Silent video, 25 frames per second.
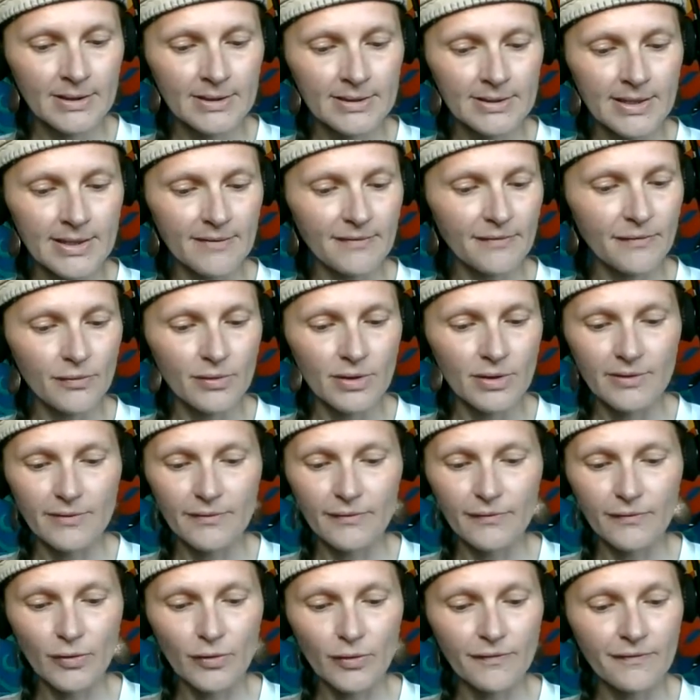they
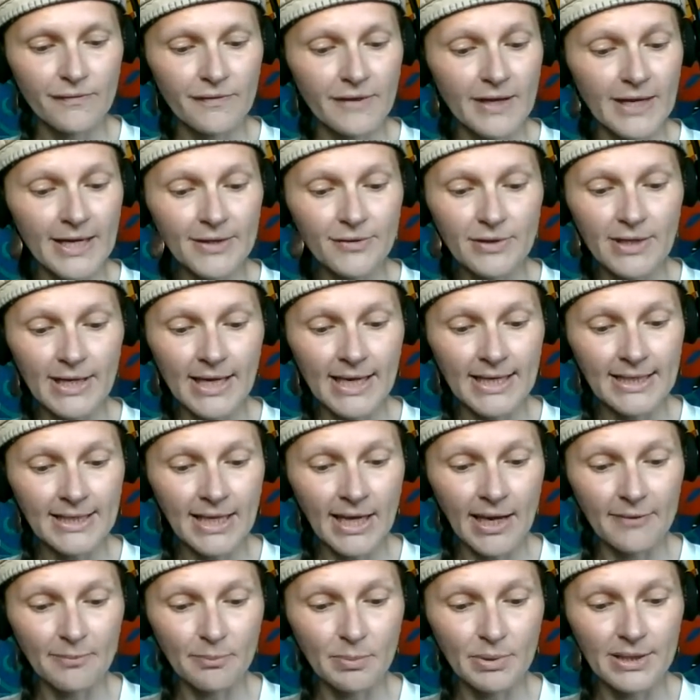were very
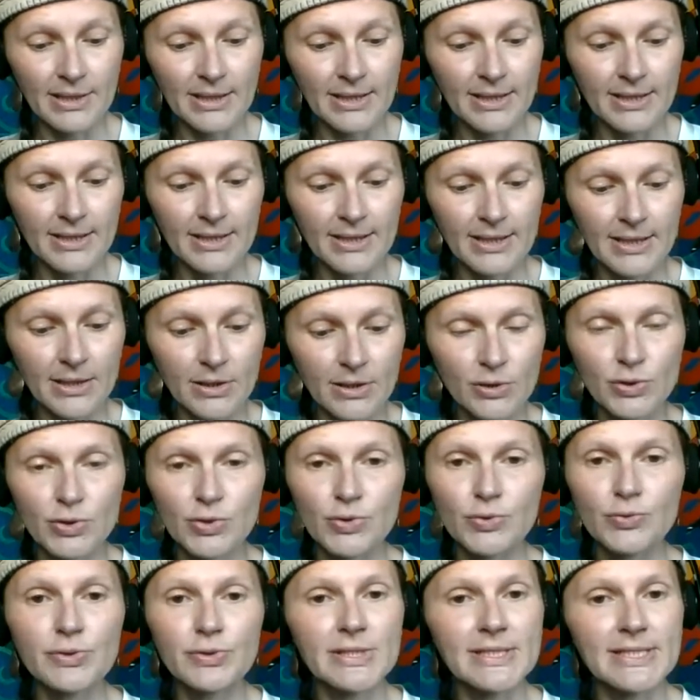unhappy
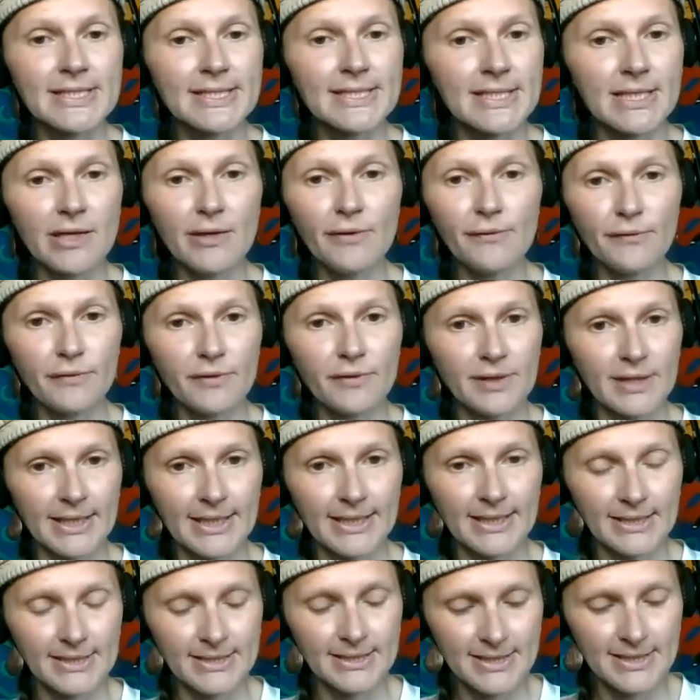to receive
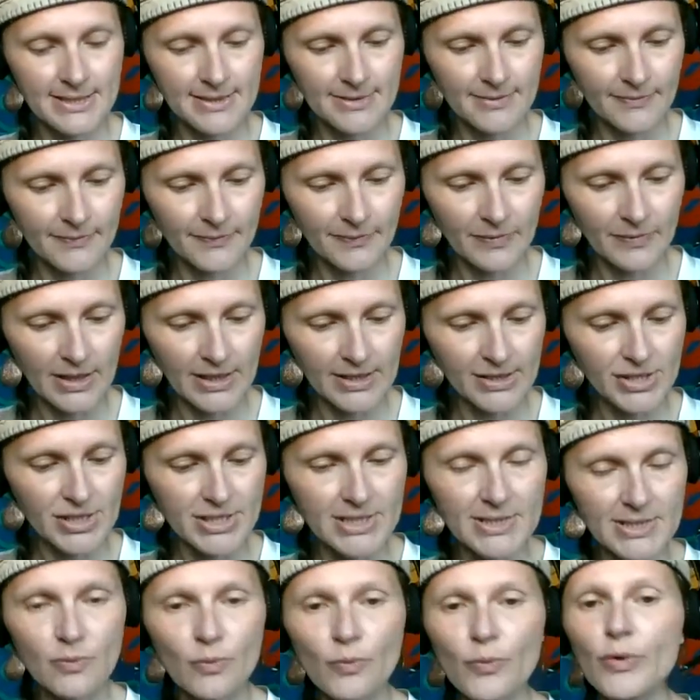things and
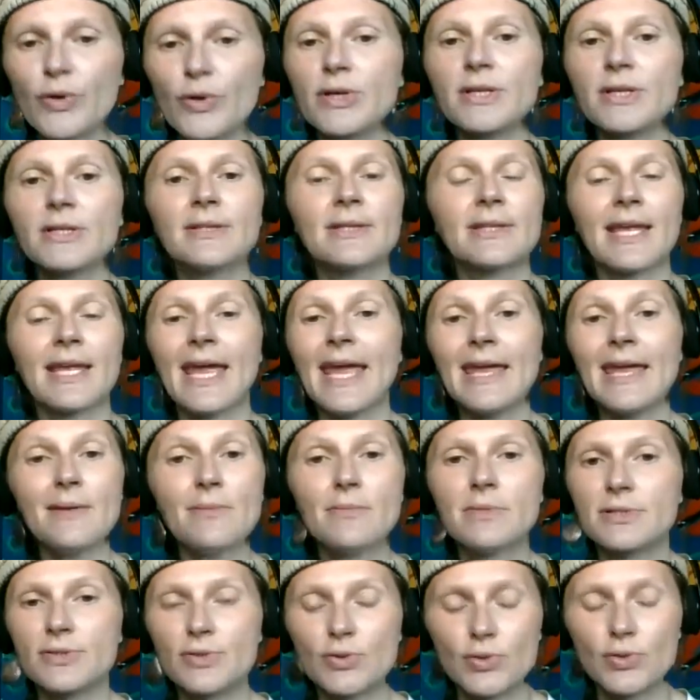just weren't
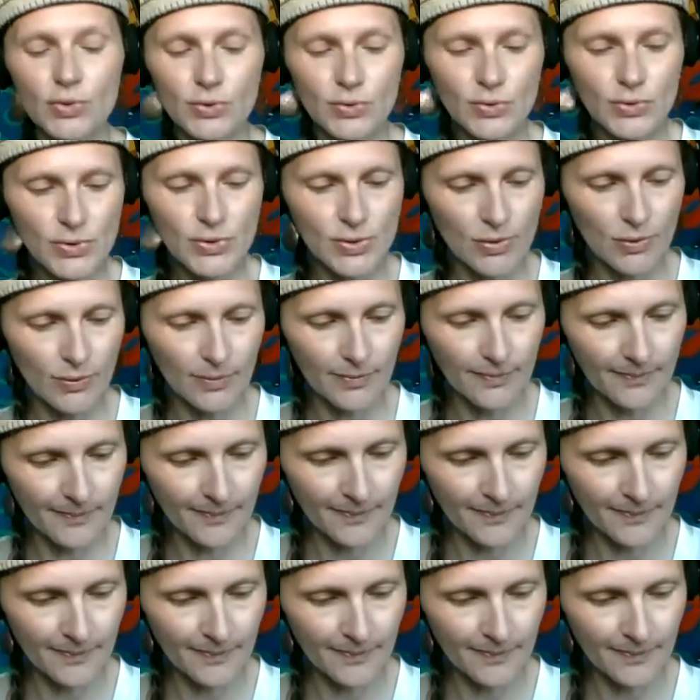able to do so.